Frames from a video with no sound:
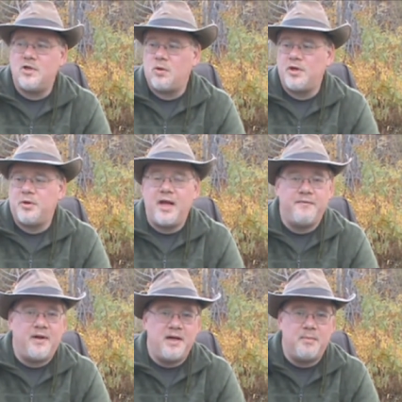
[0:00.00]
So I'll try to
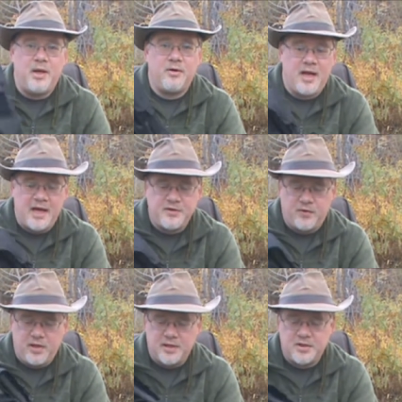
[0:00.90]
find a better case
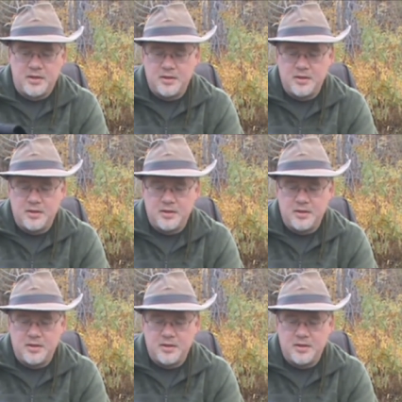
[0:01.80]
for this.